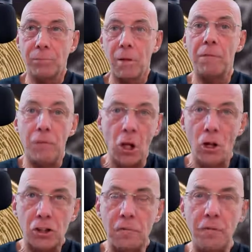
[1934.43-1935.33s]

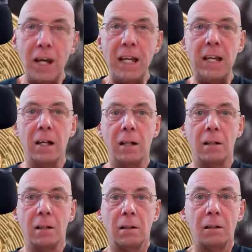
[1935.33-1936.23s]
philosophy,
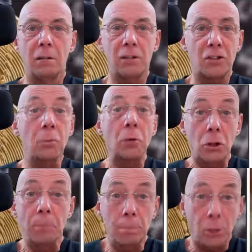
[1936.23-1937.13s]
some
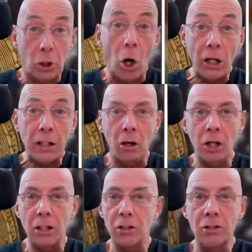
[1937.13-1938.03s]

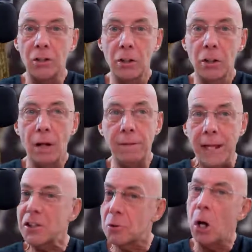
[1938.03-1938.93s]
guidelines. And
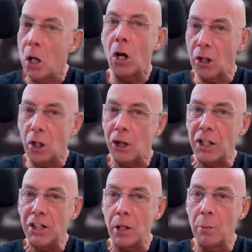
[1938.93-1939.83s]
that's why I like
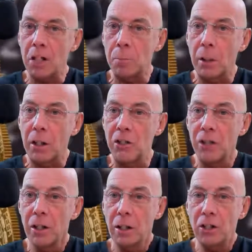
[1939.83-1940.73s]
Heidi so much, because
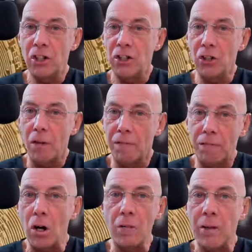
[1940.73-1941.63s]
she's not
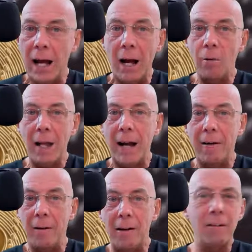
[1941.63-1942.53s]
full of it out
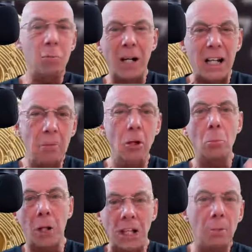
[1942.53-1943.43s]
there. Oh, we're going to
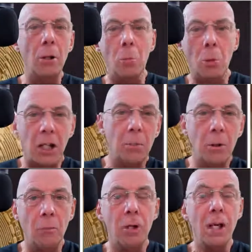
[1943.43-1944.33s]
moon, we're going to moon, we're going to
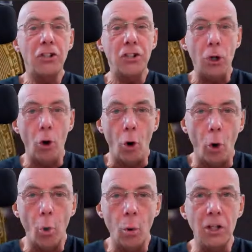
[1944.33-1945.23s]
moon. She
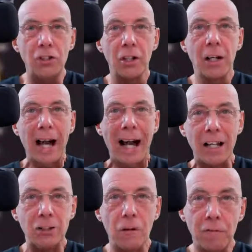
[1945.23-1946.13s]
always
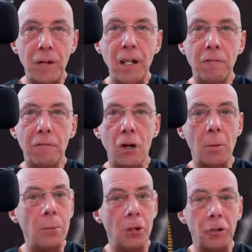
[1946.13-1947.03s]
has her feet
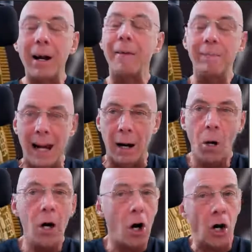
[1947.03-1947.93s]
firmly on the ground. Now,
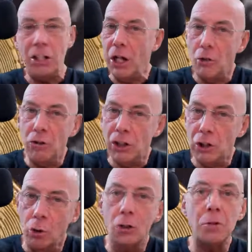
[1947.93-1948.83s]
I know she
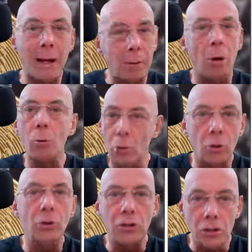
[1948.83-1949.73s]
talks about
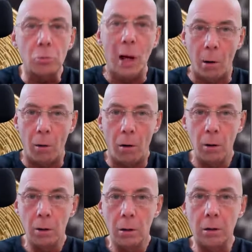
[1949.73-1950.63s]
altcoins as well.
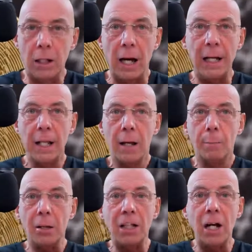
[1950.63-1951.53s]
Okay.
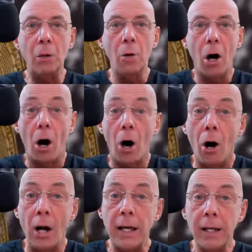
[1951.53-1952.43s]
But, you know,
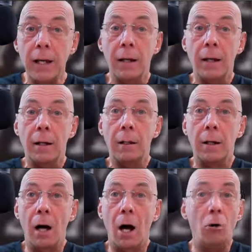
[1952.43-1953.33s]
I
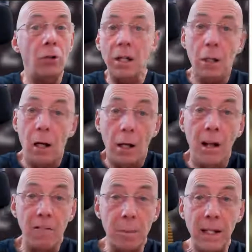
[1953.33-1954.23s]
only
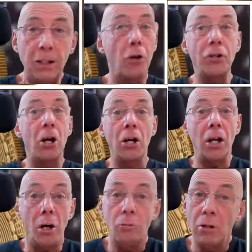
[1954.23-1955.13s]
love Bitcoin. I
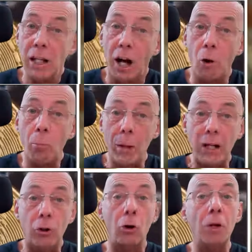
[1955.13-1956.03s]
only hold
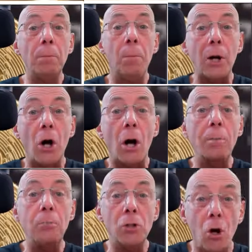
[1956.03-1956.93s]
Bitcoin, but
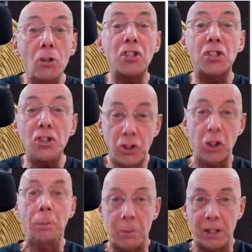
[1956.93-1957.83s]
I'm not
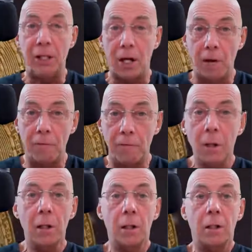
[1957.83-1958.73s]
stupid enough
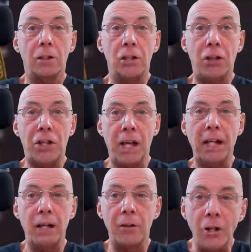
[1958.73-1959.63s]
to
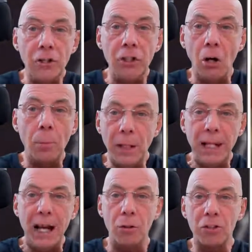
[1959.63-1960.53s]
think that
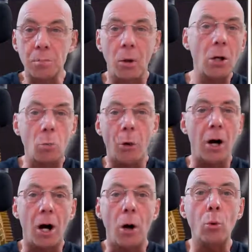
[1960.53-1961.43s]
nobody else might want
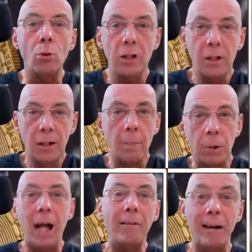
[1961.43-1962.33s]
to hold and
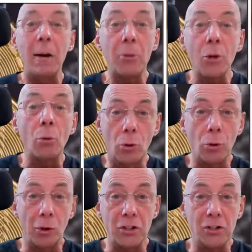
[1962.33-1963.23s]
play around with
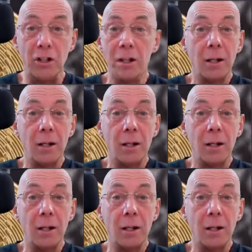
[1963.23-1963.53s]
altcoins.